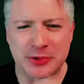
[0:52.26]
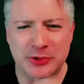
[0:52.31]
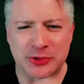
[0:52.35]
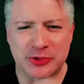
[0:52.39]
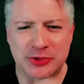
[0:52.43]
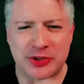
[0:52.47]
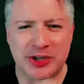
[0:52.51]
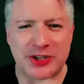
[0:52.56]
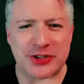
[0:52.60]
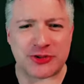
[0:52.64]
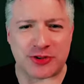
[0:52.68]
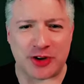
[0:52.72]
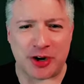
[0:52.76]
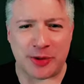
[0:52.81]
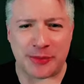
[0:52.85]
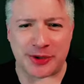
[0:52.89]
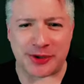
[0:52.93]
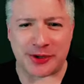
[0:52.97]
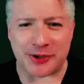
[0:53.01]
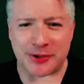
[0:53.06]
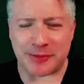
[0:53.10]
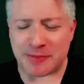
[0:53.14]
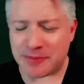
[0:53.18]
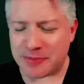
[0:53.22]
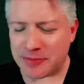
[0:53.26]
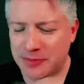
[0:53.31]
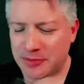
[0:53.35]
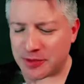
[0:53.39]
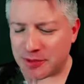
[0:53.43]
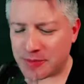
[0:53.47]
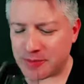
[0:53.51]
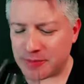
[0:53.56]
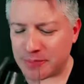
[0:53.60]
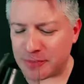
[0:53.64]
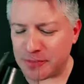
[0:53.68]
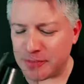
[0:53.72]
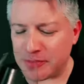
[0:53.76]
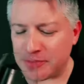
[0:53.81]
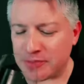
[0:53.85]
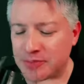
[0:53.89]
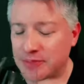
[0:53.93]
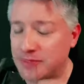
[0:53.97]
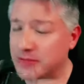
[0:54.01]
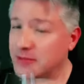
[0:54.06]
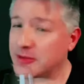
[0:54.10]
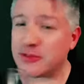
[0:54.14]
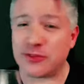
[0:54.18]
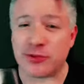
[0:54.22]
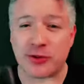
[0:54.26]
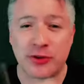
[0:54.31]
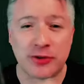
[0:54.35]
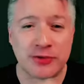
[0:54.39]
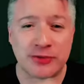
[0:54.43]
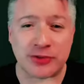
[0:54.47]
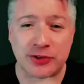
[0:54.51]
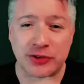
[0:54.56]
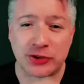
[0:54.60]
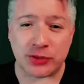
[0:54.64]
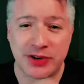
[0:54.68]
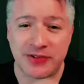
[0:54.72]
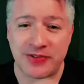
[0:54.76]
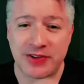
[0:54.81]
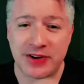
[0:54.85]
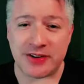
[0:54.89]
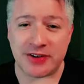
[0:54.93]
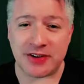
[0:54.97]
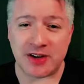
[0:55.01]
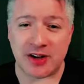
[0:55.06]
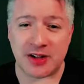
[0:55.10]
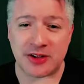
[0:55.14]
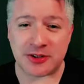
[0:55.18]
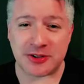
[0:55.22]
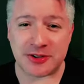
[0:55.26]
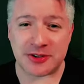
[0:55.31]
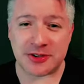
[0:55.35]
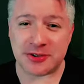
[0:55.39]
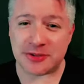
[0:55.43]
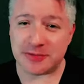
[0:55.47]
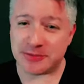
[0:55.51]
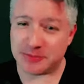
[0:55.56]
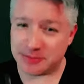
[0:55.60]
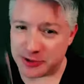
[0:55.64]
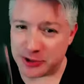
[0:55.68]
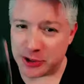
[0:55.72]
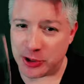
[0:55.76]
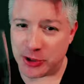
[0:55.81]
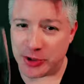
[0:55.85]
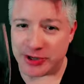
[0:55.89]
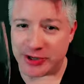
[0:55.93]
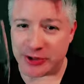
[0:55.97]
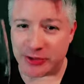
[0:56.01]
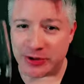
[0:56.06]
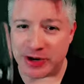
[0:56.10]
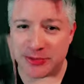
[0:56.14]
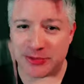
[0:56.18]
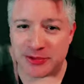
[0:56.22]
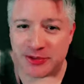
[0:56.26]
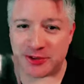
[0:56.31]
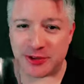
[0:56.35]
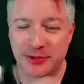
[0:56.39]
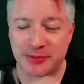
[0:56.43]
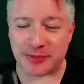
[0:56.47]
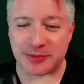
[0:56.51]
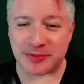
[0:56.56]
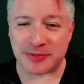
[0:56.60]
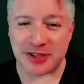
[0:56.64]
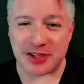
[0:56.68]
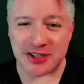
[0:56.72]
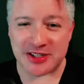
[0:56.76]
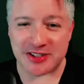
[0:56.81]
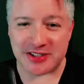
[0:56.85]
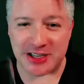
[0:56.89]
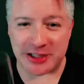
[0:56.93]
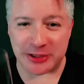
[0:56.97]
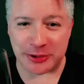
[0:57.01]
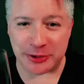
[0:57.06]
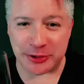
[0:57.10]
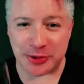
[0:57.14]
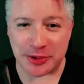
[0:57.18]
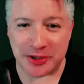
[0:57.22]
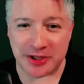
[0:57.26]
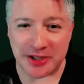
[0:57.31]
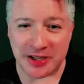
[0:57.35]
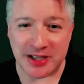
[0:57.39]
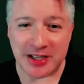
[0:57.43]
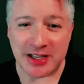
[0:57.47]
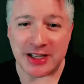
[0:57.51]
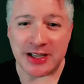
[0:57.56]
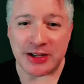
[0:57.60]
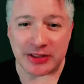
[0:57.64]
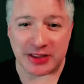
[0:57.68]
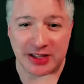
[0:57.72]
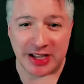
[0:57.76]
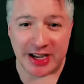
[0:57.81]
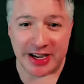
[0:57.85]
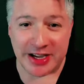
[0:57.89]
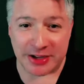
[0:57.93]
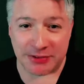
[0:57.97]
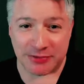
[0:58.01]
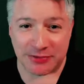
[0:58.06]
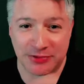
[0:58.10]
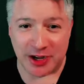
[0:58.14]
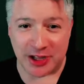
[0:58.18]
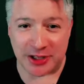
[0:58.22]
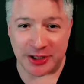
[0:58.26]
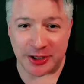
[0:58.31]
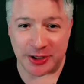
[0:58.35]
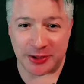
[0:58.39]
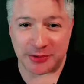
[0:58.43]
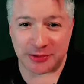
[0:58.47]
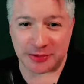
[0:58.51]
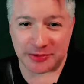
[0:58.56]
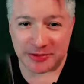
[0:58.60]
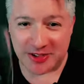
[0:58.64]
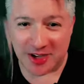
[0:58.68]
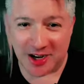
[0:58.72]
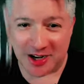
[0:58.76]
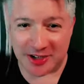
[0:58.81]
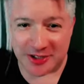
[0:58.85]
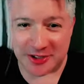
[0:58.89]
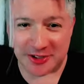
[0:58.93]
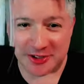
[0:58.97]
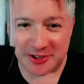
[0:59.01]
dried strawberry. So for $25, go ahead and grab some. Salud. Like and follow. Talk to you soon.